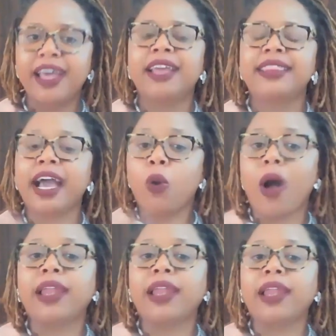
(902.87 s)
That
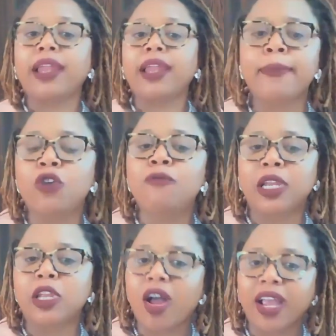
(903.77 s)
quality time that you've been
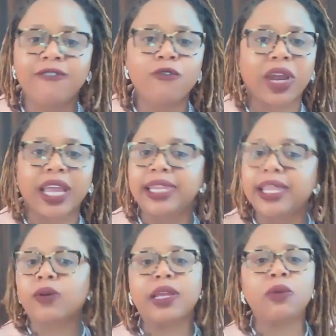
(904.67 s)
longing for can
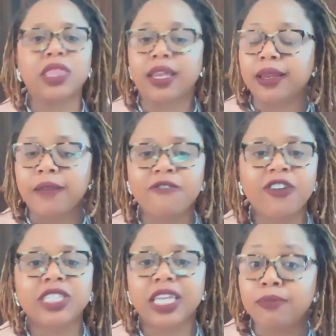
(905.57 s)
literally within
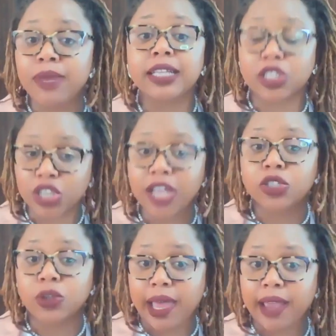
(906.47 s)
15 minutes change
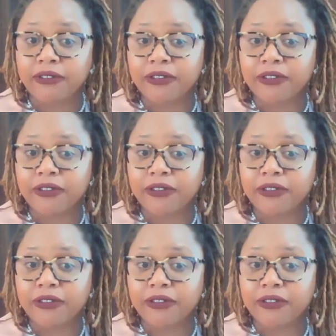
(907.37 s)
your life.